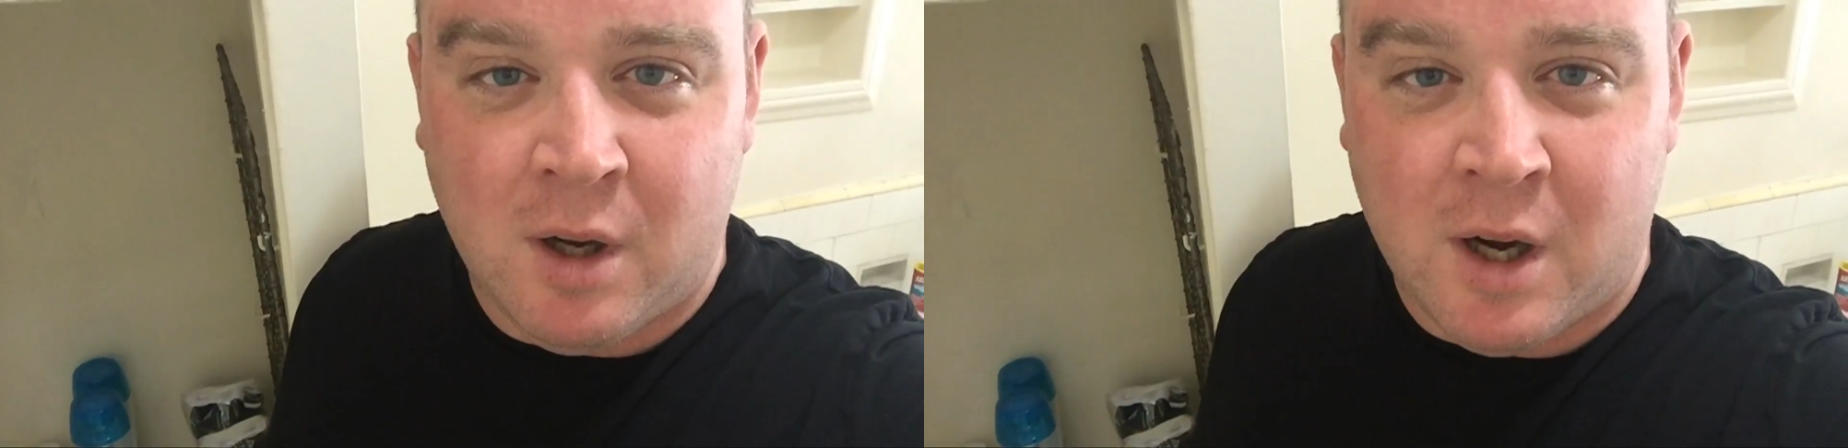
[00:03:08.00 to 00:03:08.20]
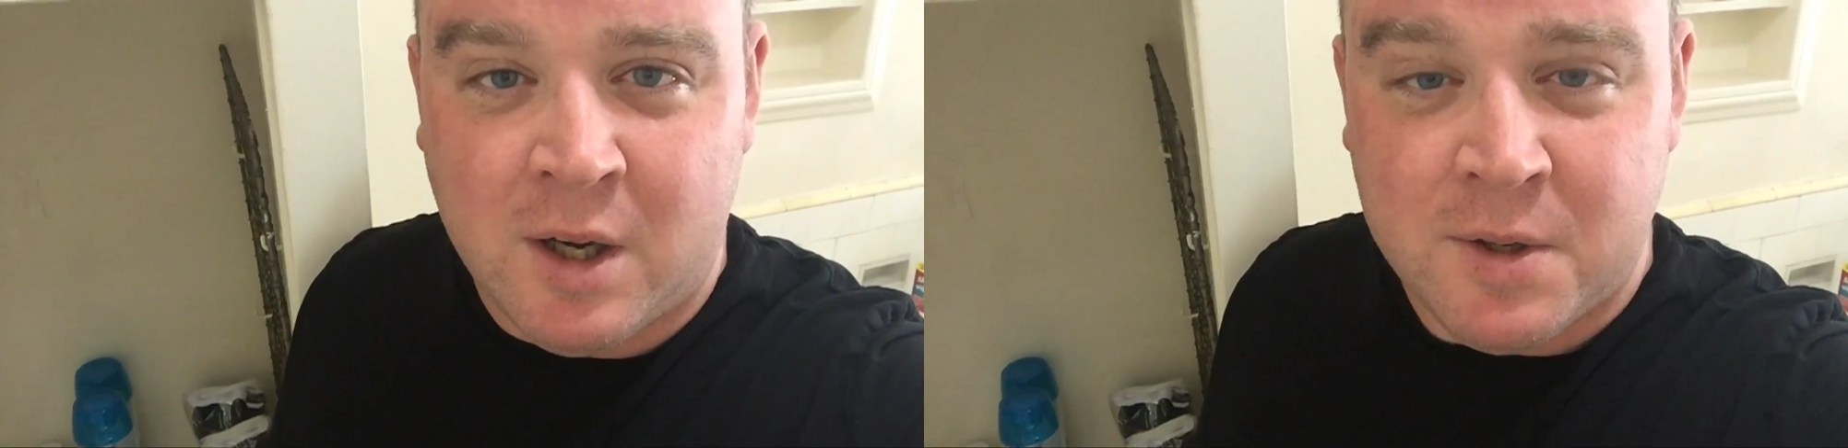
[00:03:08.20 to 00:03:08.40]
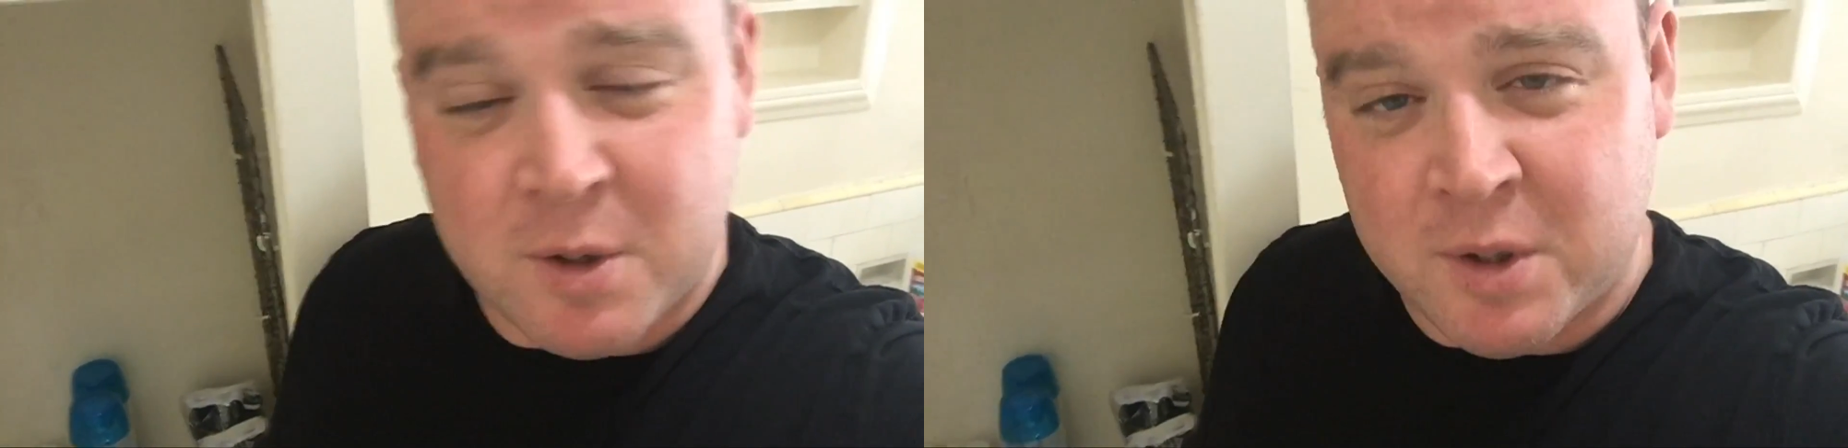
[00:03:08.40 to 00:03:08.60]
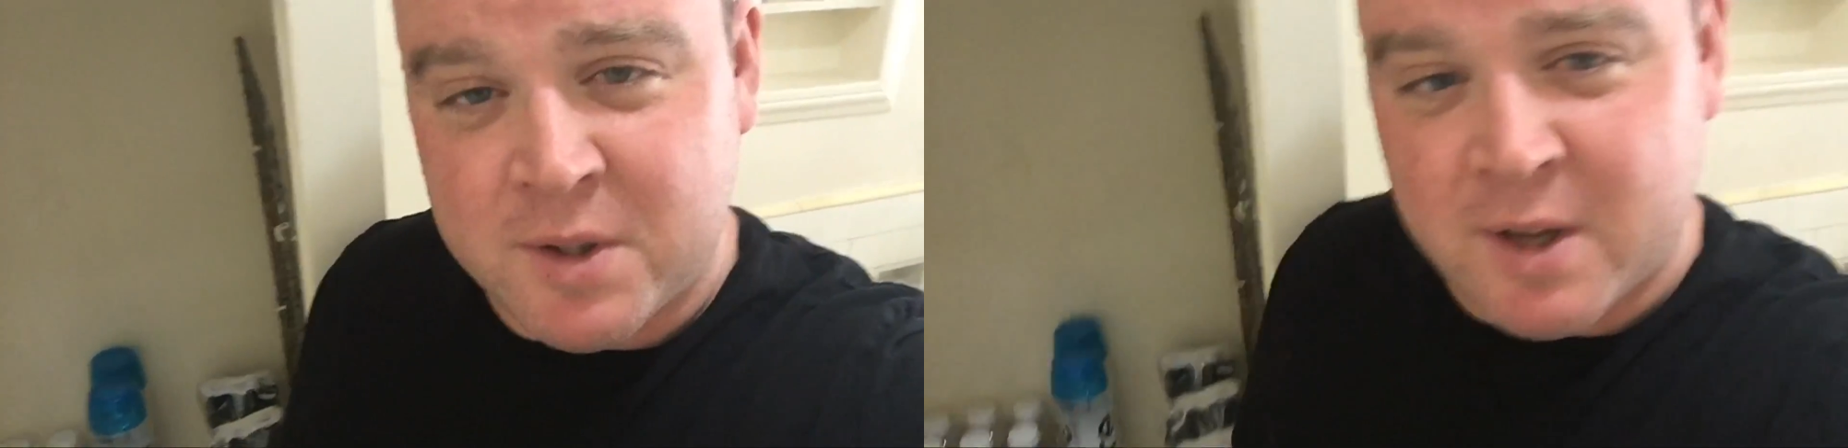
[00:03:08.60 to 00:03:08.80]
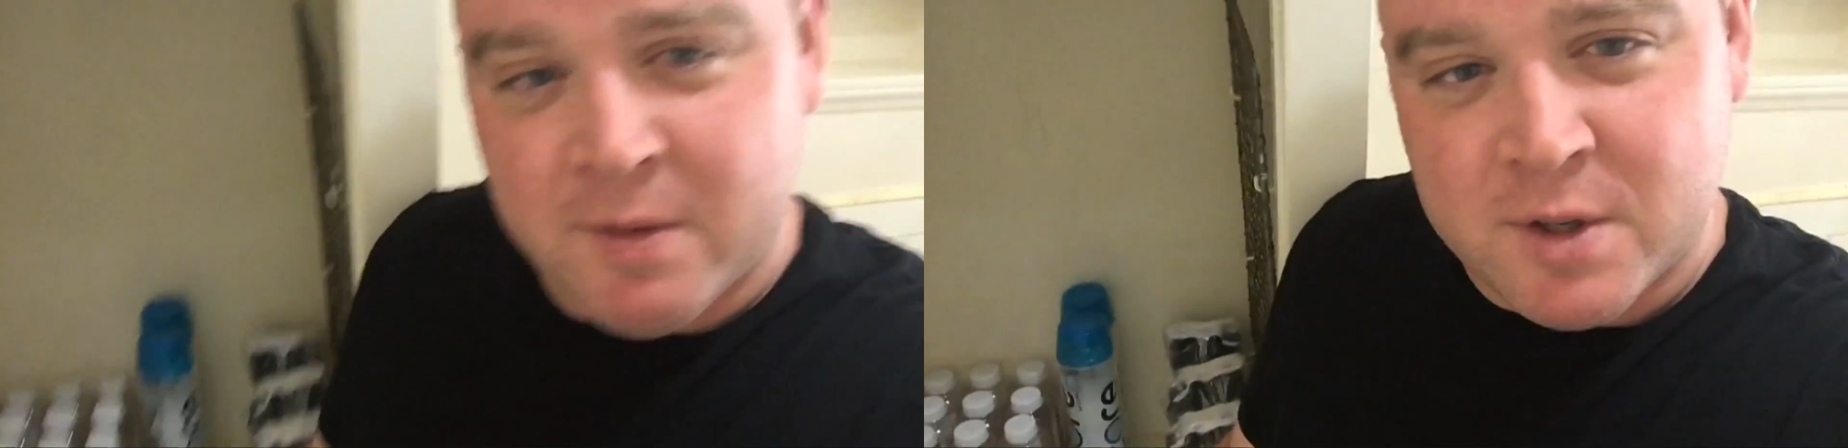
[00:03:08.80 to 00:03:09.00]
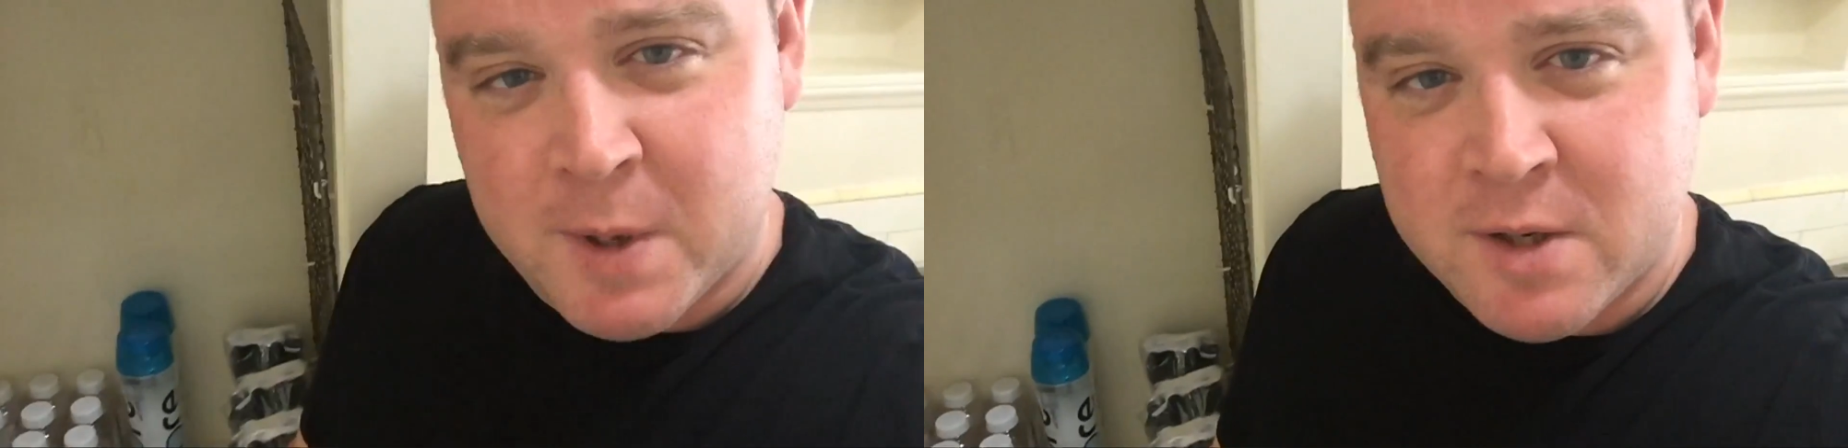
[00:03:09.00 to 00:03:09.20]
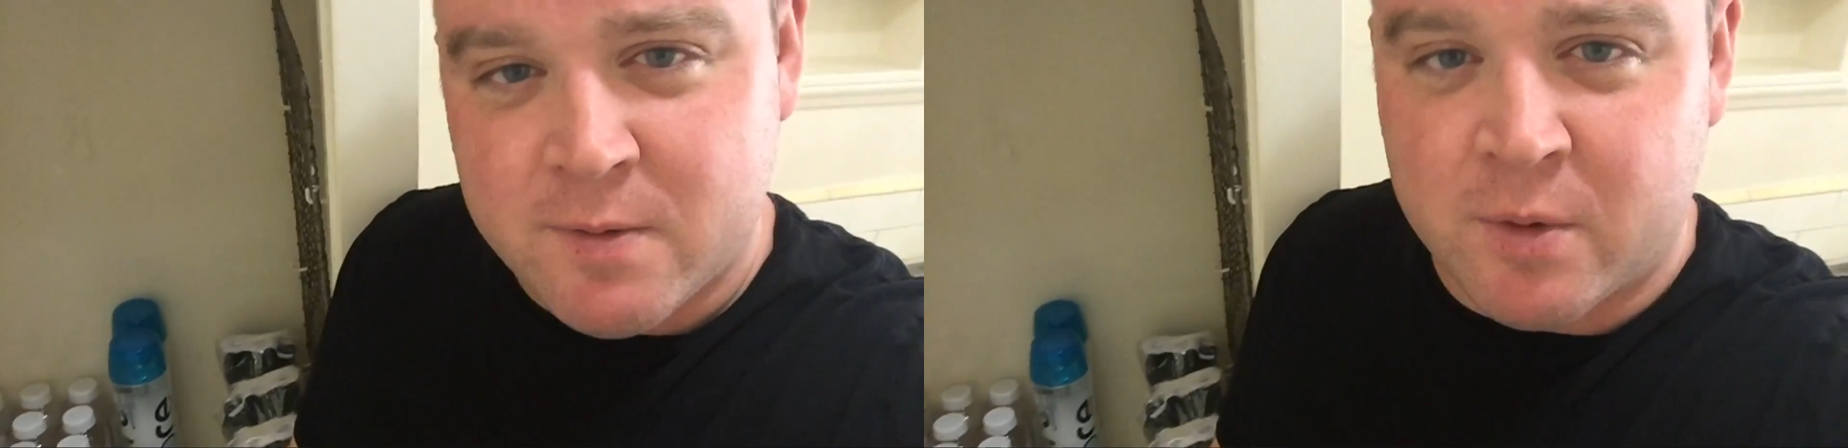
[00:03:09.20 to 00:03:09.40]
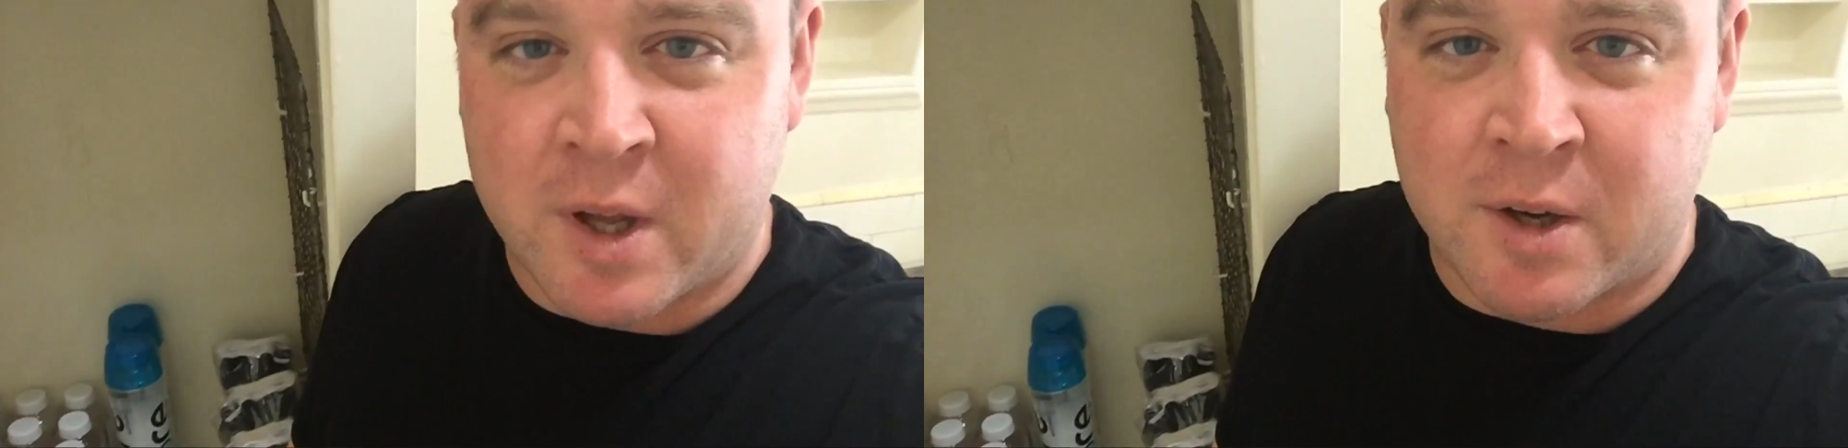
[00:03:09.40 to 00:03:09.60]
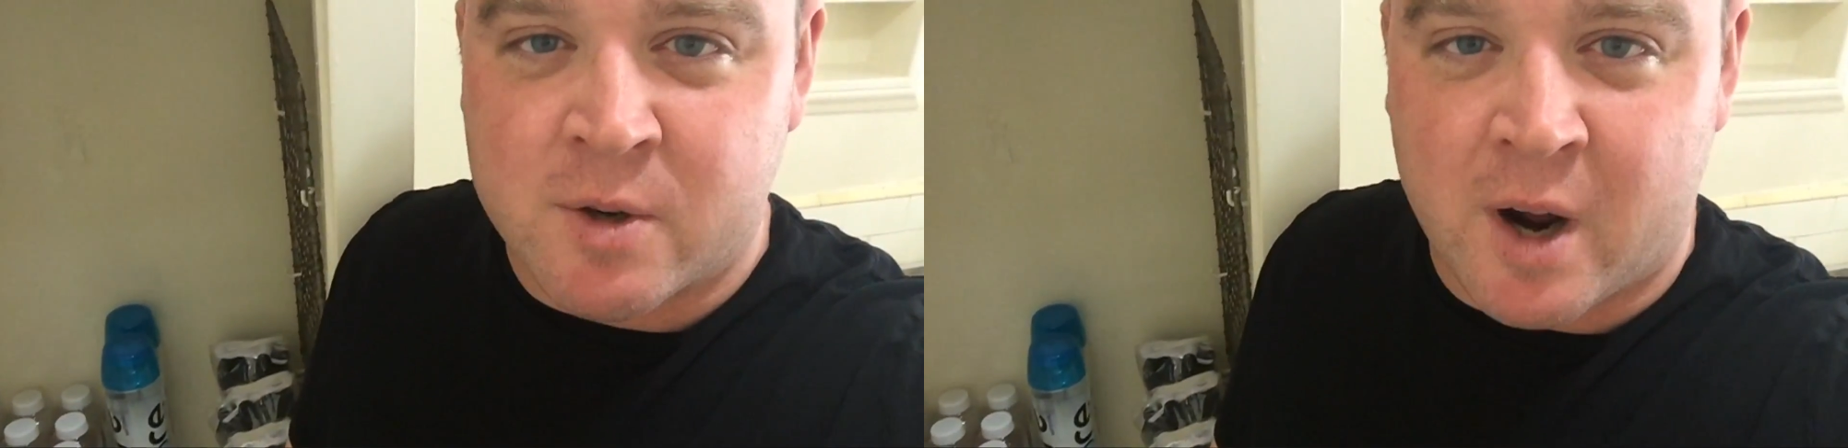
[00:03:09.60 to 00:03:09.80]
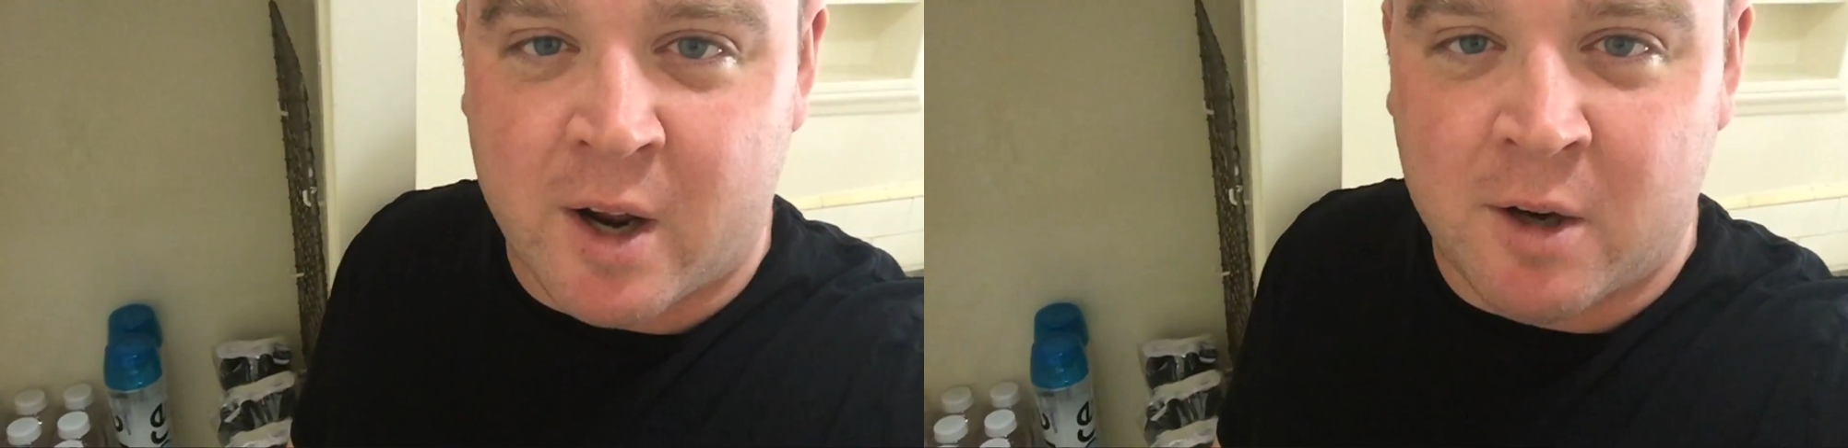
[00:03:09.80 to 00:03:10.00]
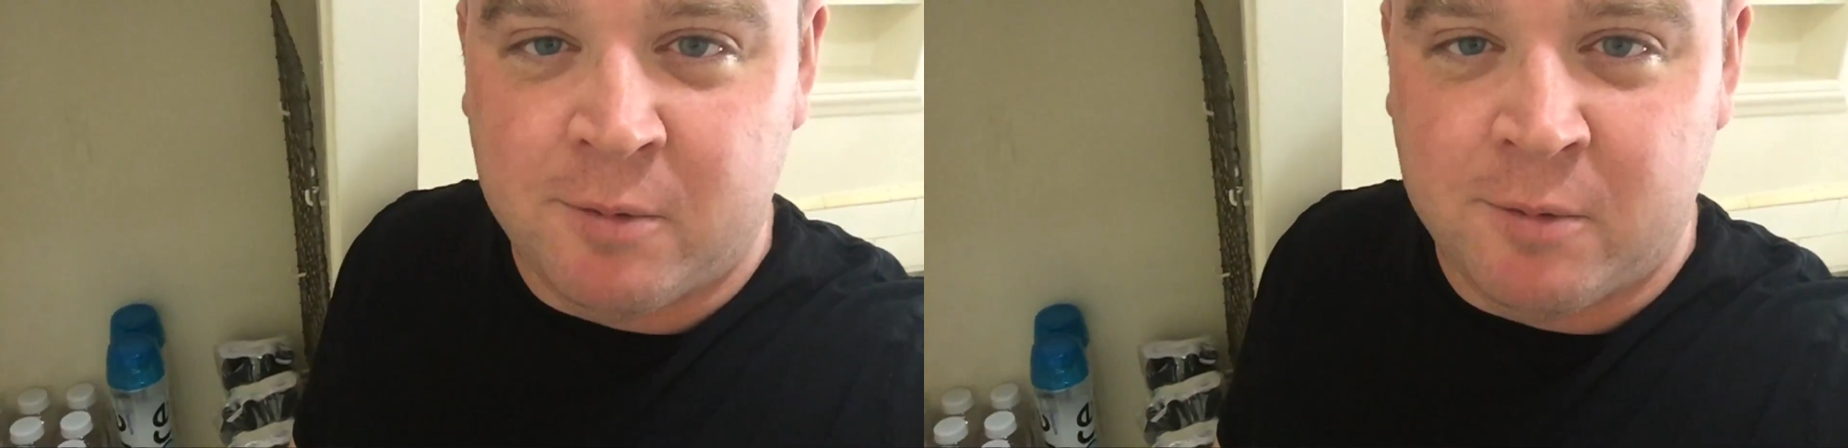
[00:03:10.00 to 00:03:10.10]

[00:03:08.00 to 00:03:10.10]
Uh, so let's give this space food thing a try.